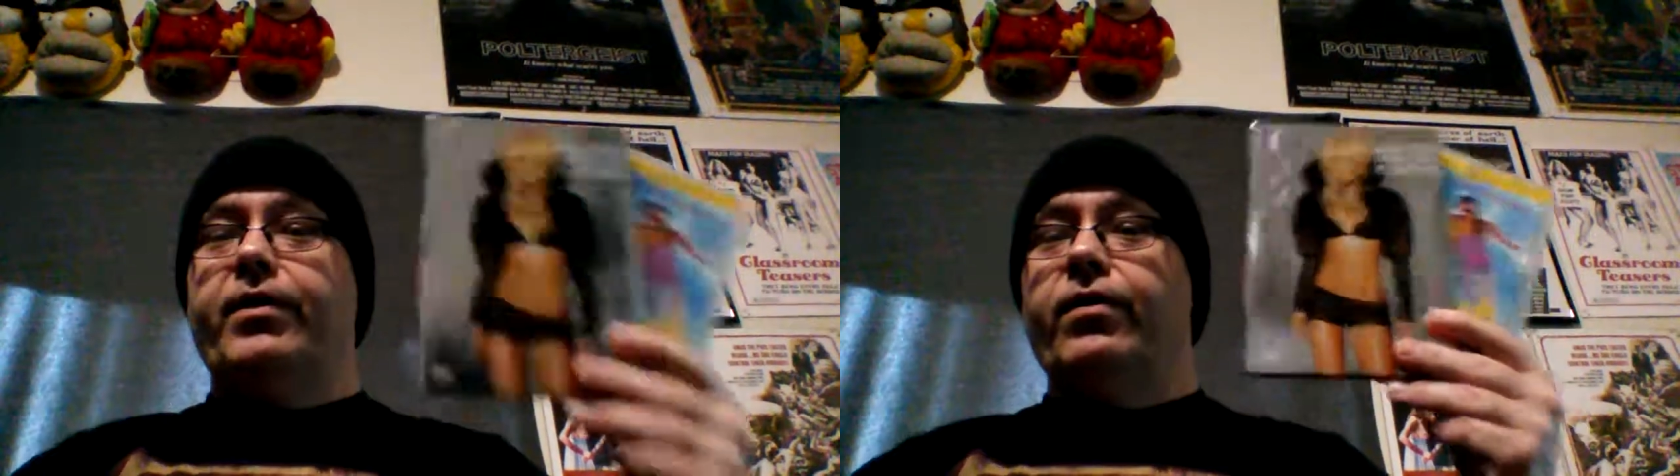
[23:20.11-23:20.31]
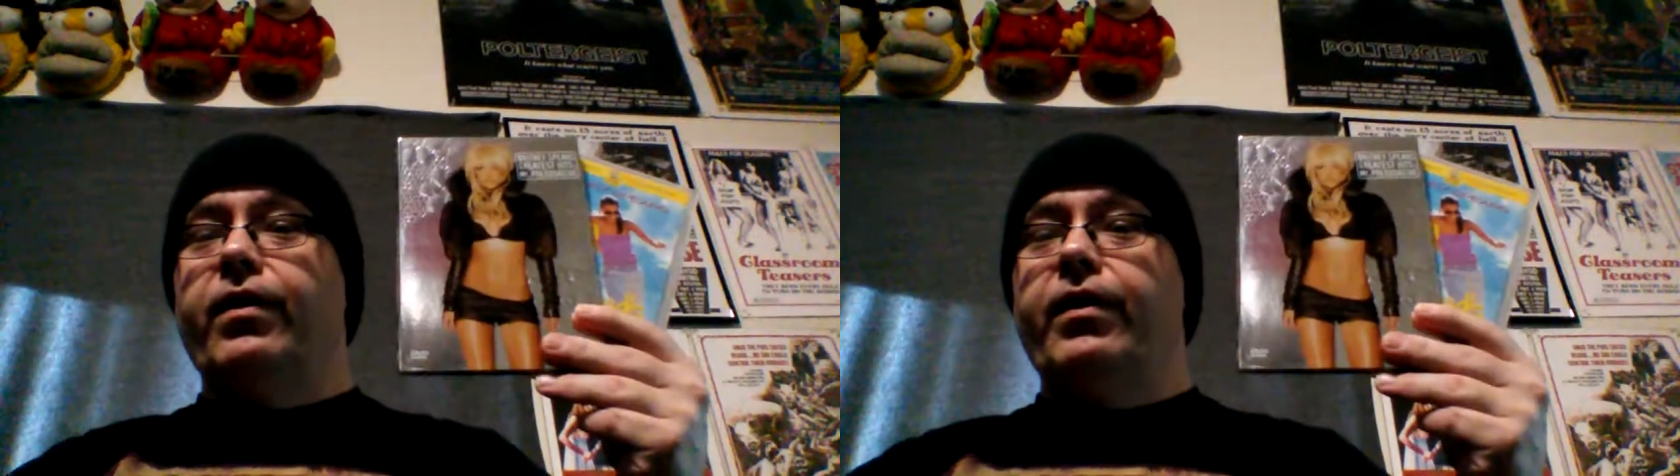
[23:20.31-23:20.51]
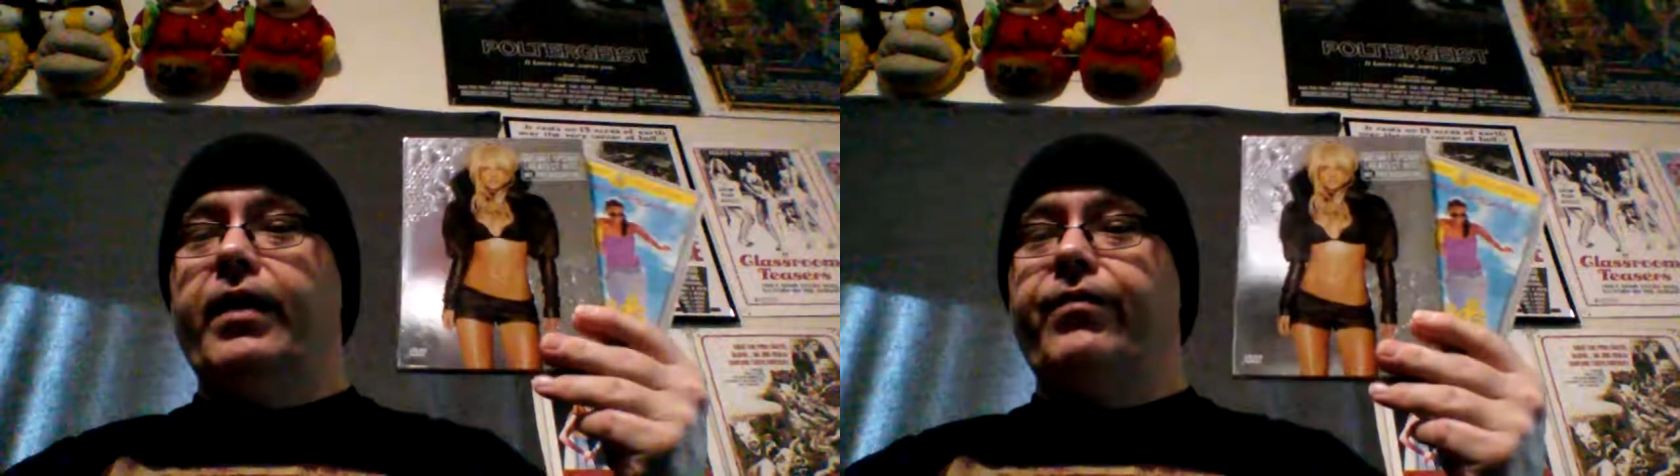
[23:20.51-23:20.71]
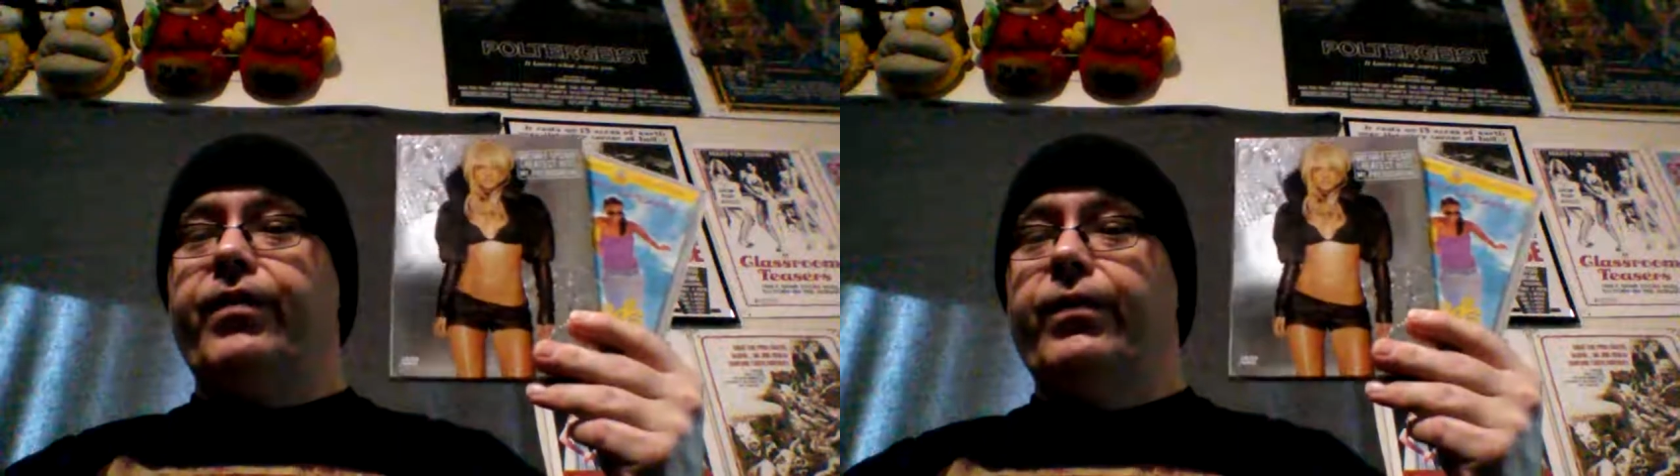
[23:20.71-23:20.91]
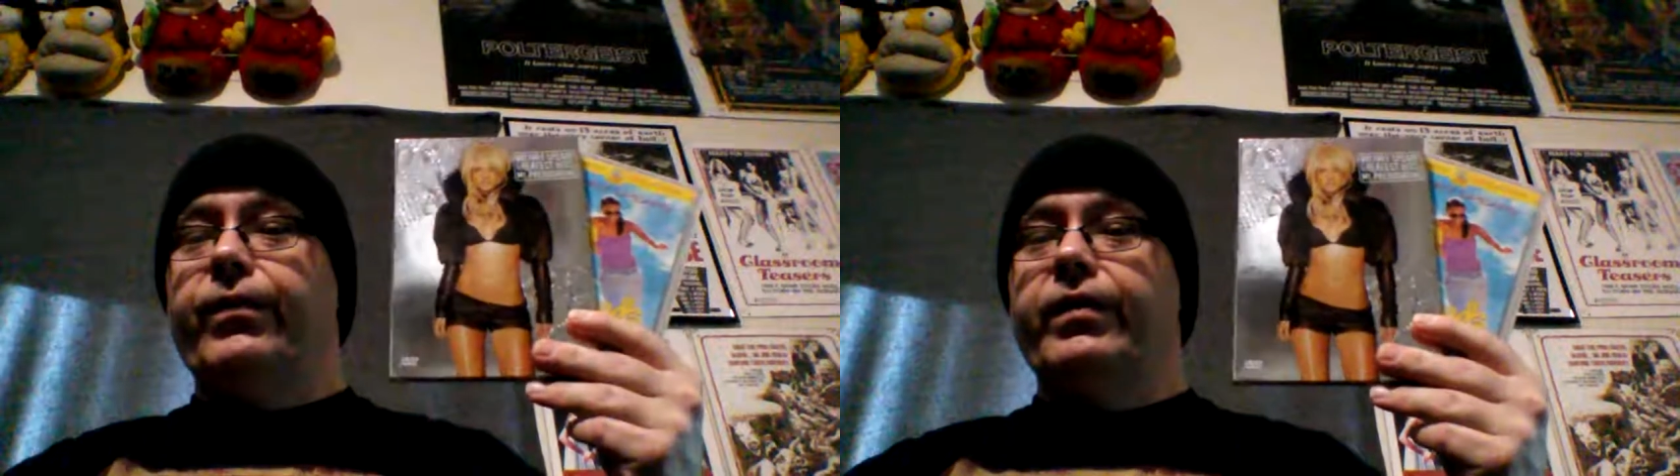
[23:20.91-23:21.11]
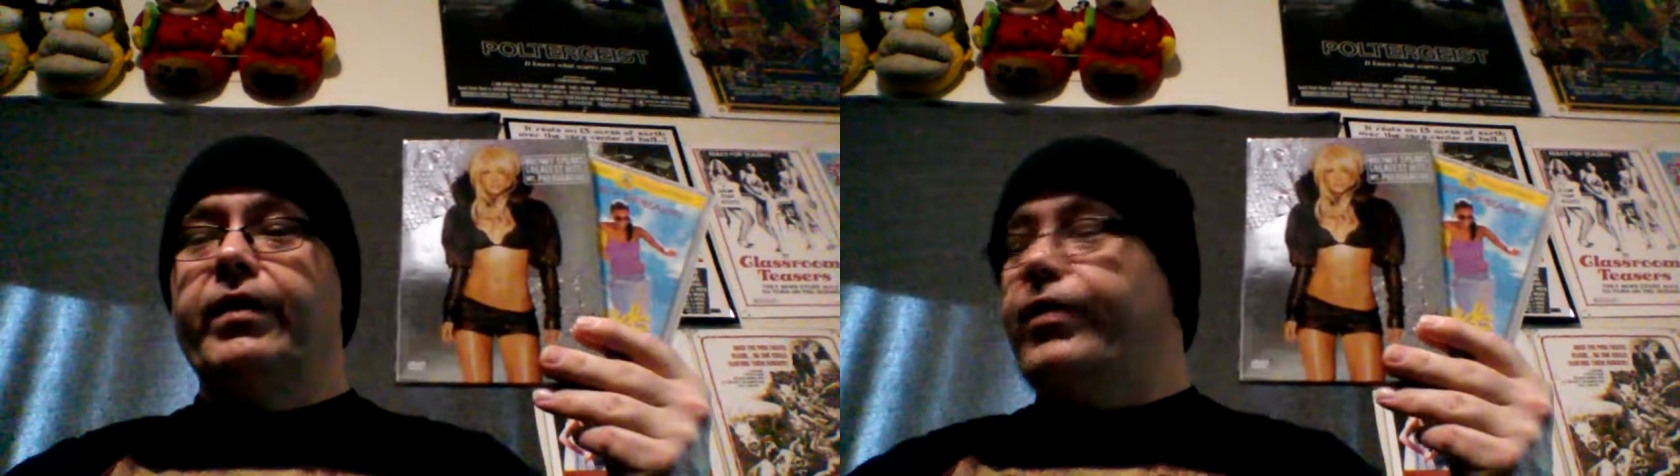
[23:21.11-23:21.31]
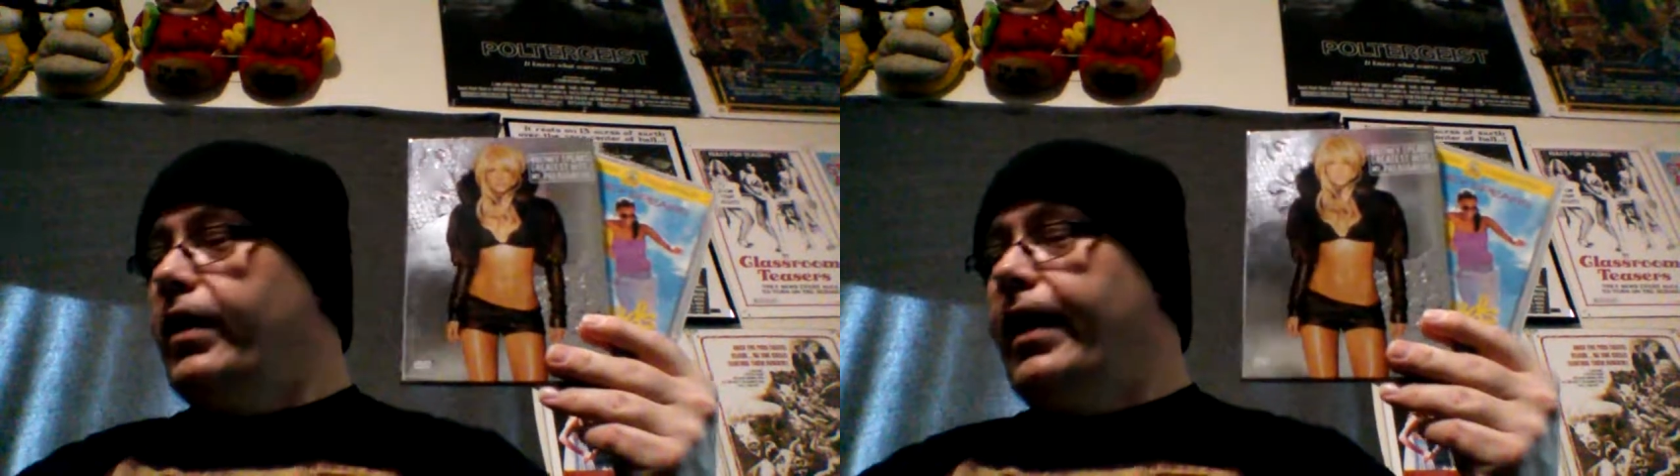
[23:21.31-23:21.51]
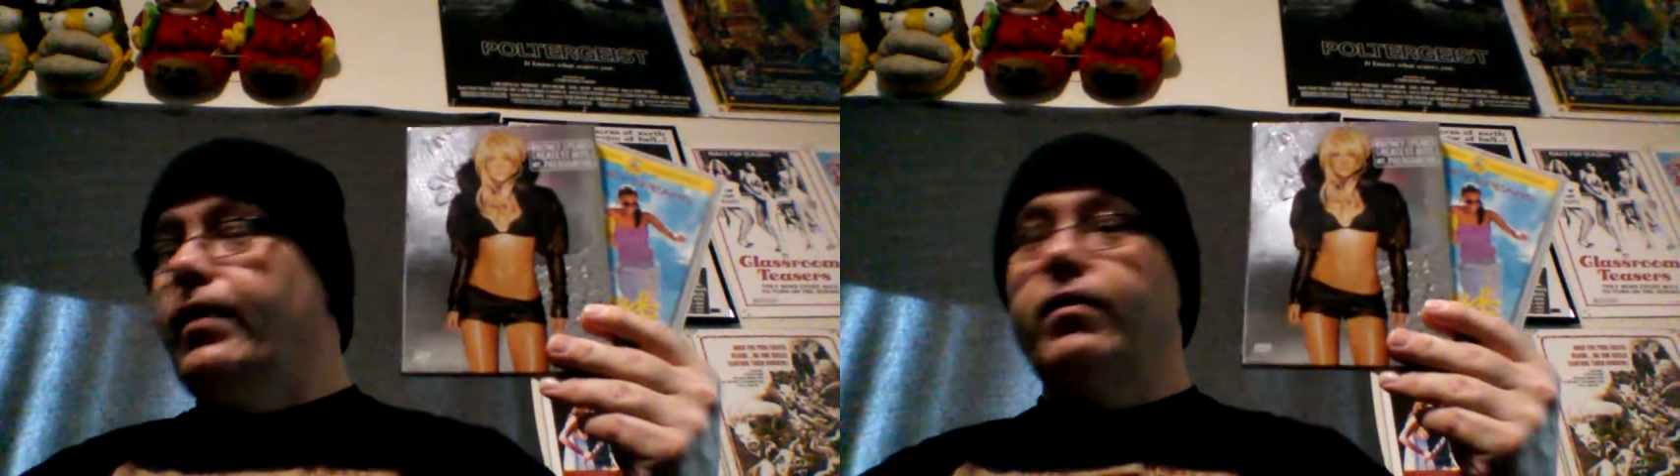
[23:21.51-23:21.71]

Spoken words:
If you like